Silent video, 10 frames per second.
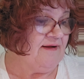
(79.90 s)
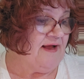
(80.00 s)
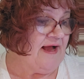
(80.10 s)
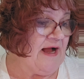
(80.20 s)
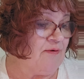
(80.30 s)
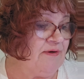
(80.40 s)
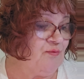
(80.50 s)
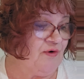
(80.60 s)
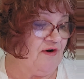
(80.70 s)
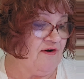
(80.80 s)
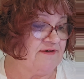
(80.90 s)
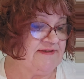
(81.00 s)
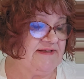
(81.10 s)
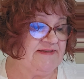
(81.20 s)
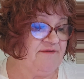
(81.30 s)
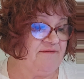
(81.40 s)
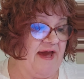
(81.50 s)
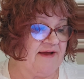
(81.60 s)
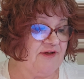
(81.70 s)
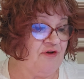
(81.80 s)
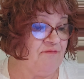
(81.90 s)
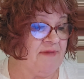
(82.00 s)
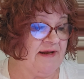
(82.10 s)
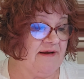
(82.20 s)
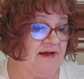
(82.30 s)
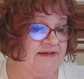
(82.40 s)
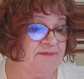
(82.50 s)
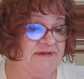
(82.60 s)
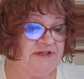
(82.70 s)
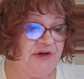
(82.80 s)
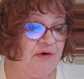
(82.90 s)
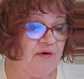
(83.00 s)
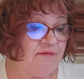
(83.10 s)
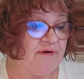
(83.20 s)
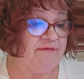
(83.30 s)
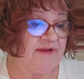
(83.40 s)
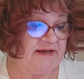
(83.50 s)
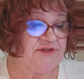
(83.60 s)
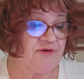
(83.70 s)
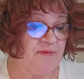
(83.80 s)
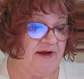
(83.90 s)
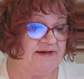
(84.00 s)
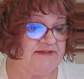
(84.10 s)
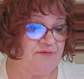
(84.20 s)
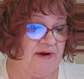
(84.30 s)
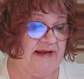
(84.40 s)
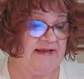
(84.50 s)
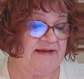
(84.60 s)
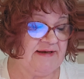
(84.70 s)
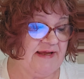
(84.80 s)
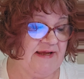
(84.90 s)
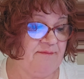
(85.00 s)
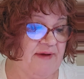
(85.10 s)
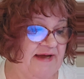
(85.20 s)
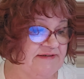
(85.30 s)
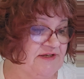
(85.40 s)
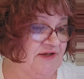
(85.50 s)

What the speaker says: How it works is the vacuum metallized material reflects your body's radiant heat back to